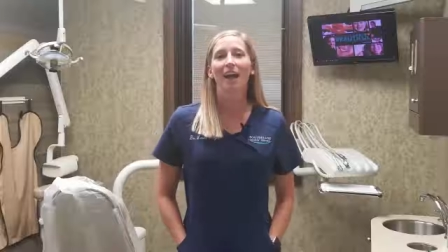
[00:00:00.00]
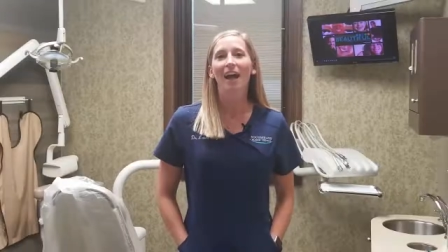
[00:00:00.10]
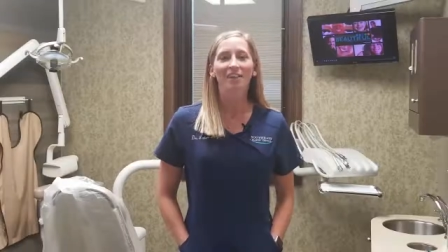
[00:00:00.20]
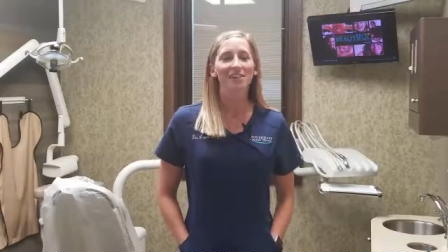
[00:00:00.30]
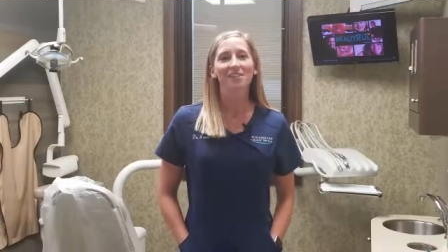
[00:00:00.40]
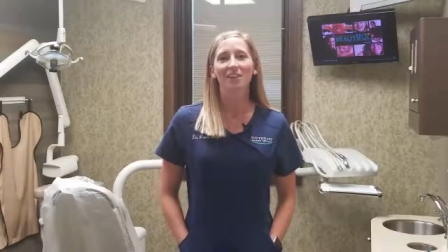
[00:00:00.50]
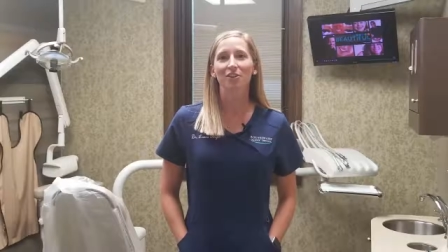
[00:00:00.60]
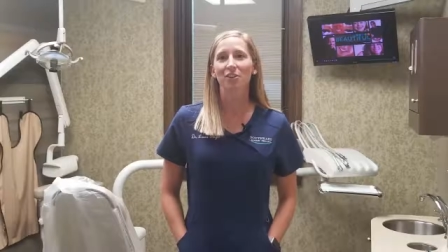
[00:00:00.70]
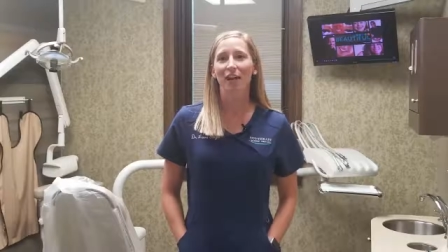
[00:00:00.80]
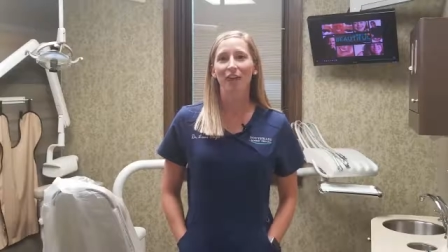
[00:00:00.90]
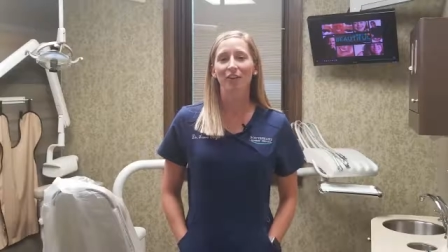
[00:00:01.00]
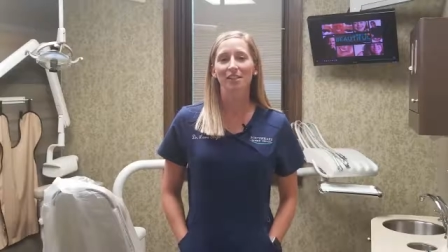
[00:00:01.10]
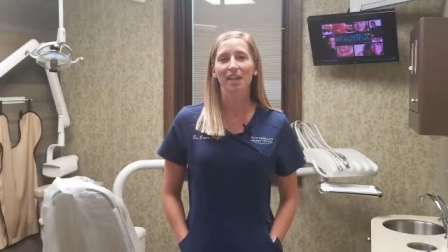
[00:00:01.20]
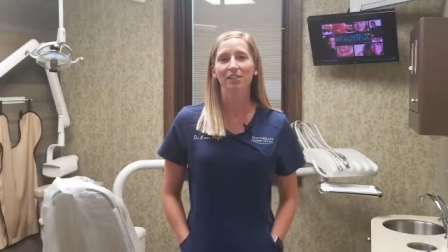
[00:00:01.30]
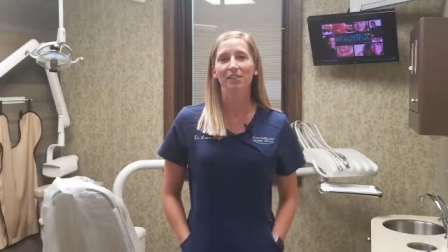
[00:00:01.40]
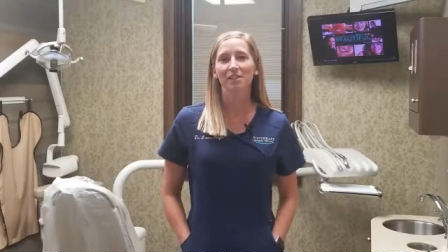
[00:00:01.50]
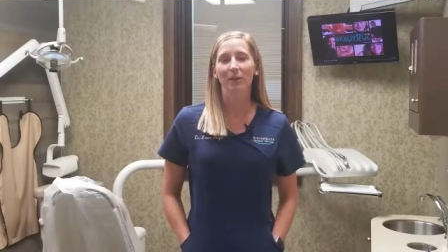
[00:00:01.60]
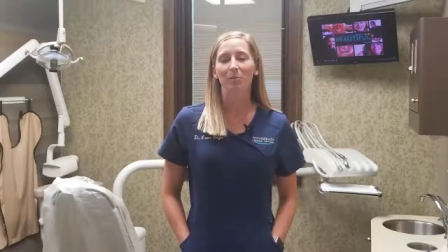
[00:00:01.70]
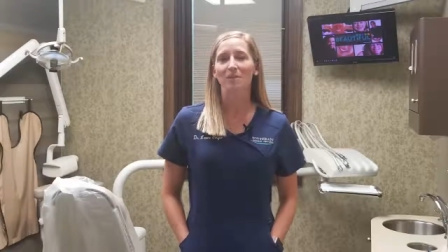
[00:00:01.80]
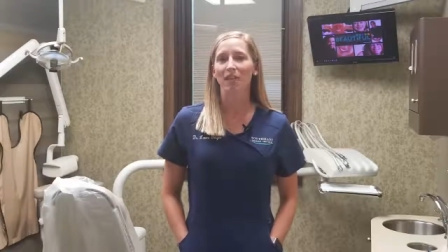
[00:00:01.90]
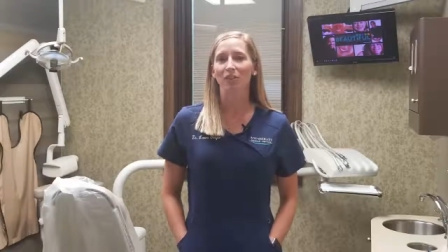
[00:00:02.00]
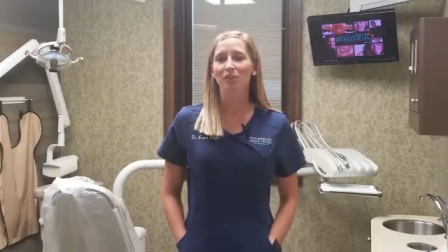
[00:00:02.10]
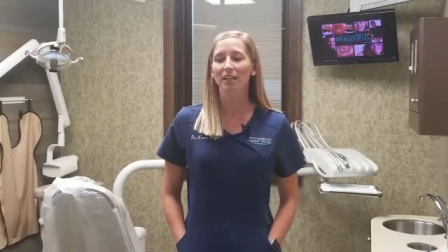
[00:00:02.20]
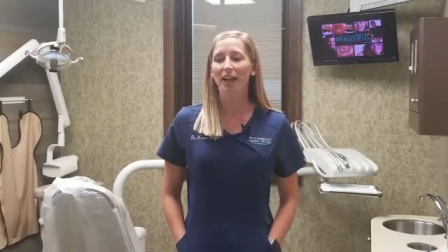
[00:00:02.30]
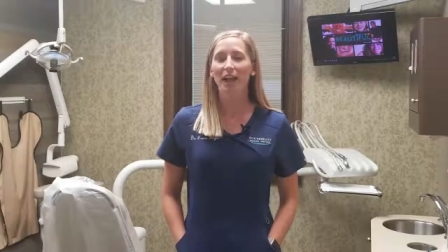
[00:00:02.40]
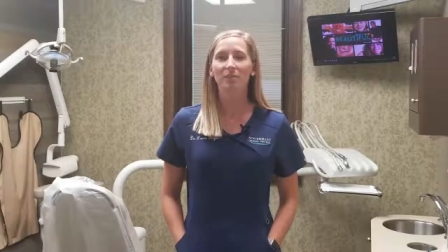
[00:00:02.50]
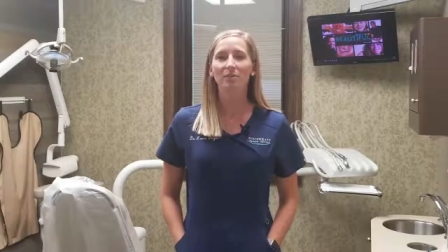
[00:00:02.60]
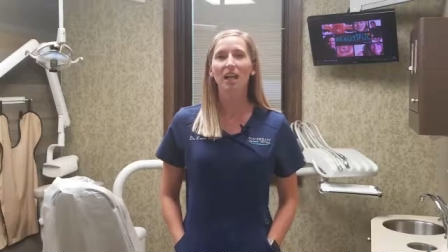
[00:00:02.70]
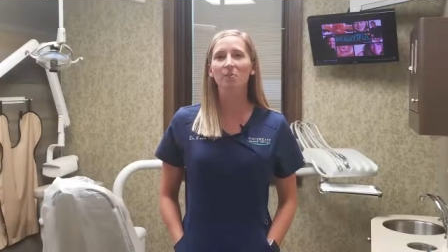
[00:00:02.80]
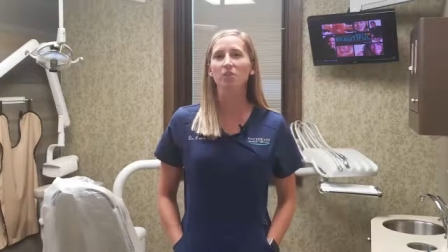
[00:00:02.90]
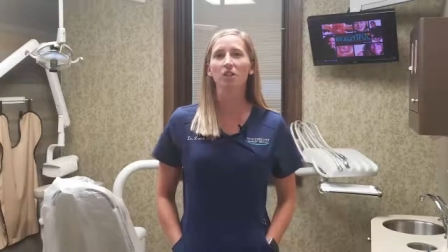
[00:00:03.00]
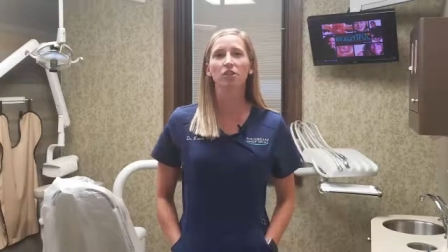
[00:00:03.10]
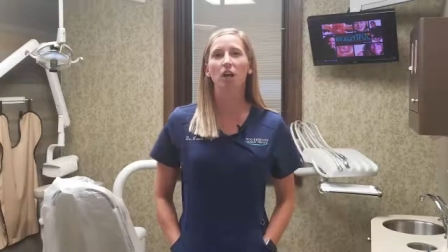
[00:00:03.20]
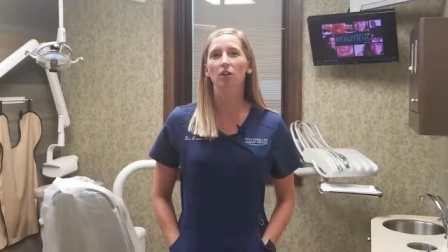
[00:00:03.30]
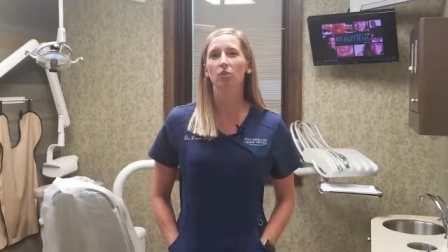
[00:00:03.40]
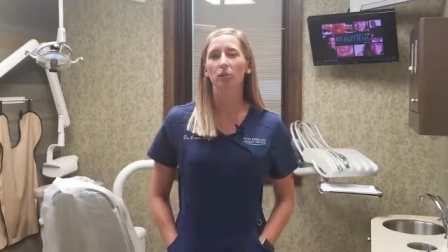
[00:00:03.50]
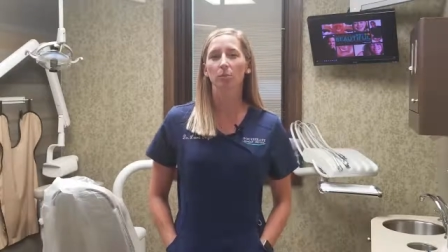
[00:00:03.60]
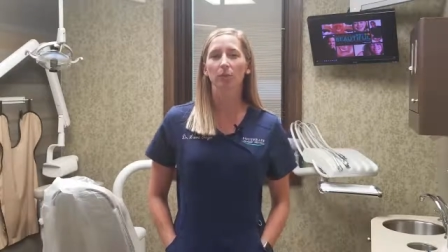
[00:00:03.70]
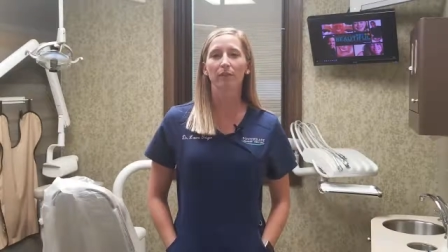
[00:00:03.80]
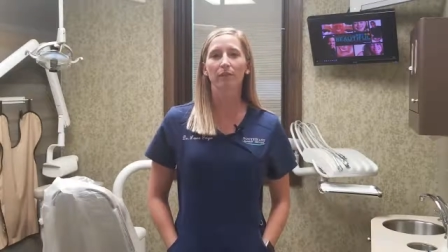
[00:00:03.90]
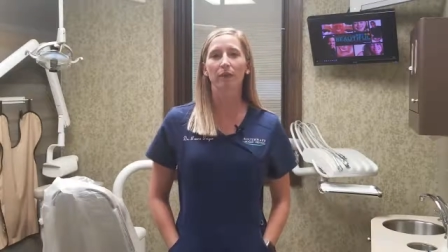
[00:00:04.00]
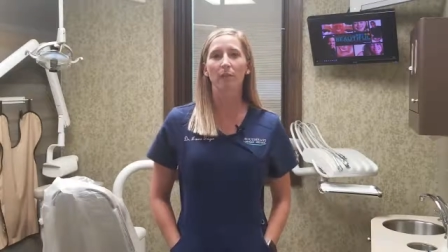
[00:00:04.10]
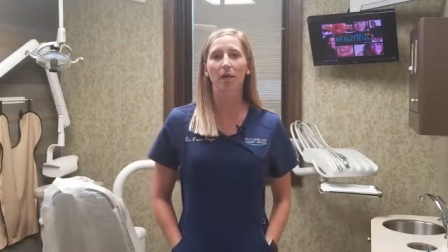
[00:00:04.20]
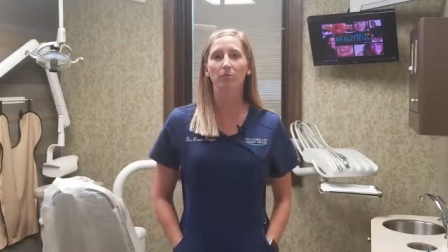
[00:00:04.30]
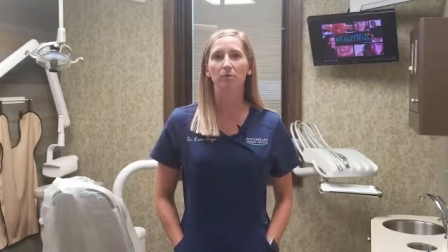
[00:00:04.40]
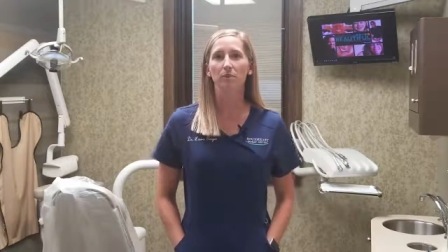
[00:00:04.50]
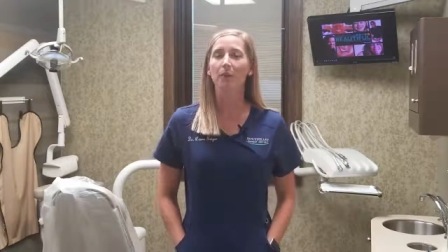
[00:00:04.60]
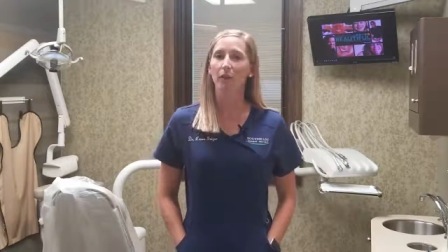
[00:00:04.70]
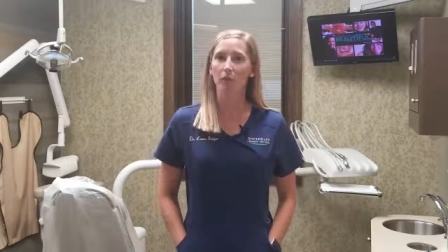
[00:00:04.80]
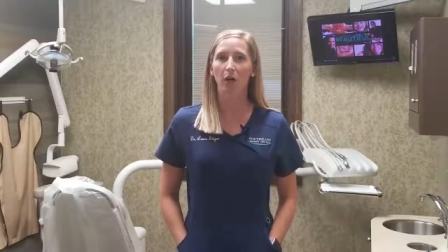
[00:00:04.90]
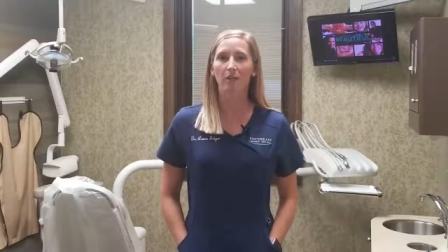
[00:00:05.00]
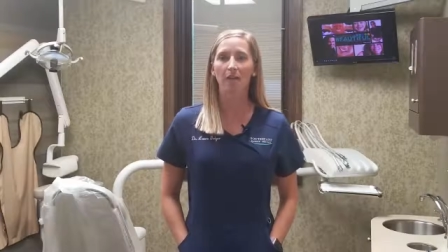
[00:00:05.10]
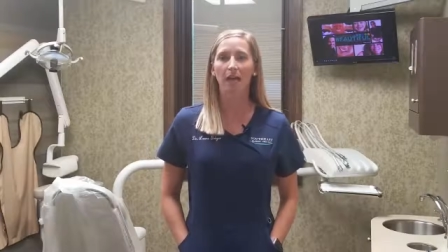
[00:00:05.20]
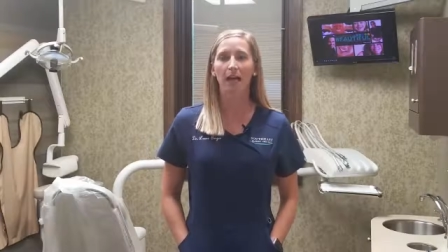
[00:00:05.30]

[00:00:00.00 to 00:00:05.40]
Hi, this is Dr. Geiger at Southeast Family Dental. Today I'm just going to talk real briefly about some mouth guards.